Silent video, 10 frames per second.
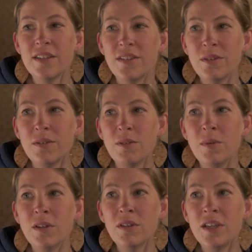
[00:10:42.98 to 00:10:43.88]
So, it's
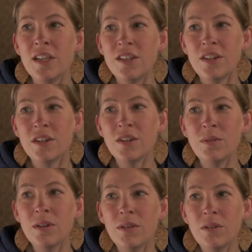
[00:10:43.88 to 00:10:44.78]
been a little easier on the
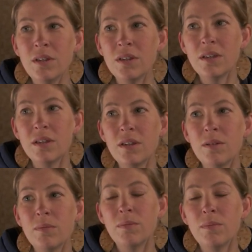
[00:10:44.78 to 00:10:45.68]
road,
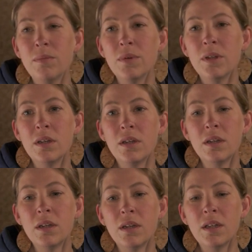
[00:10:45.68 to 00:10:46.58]
but,
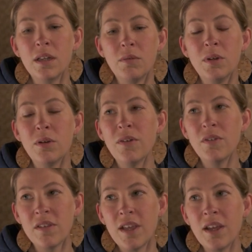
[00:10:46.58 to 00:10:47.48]
like, we don't
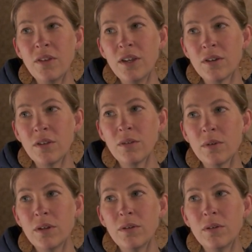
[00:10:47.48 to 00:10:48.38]
have a scale here on the
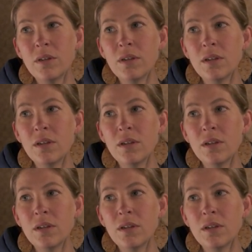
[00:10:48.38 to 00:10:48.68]
road.